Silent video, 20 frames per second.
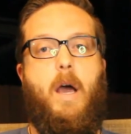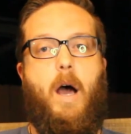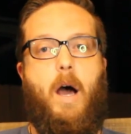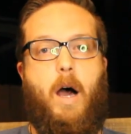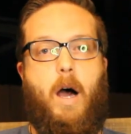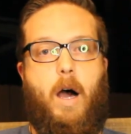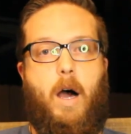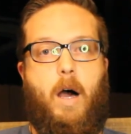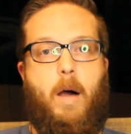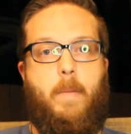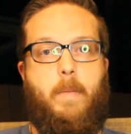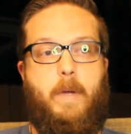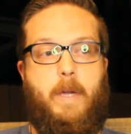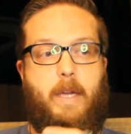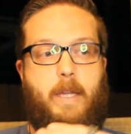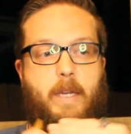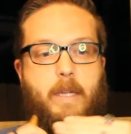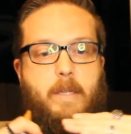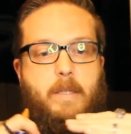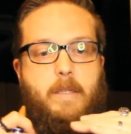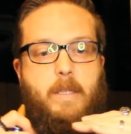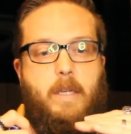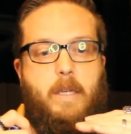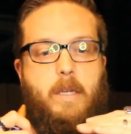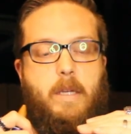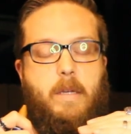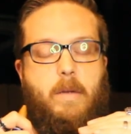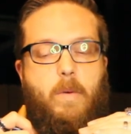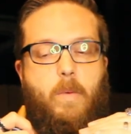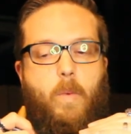It is
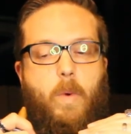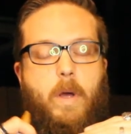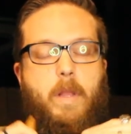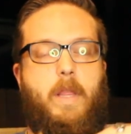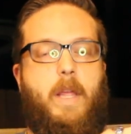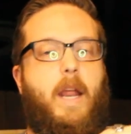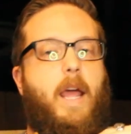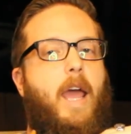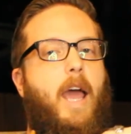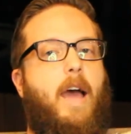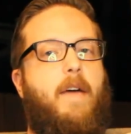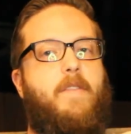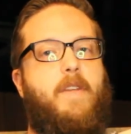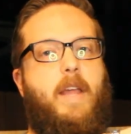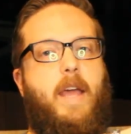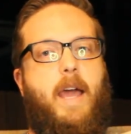the one that I haven't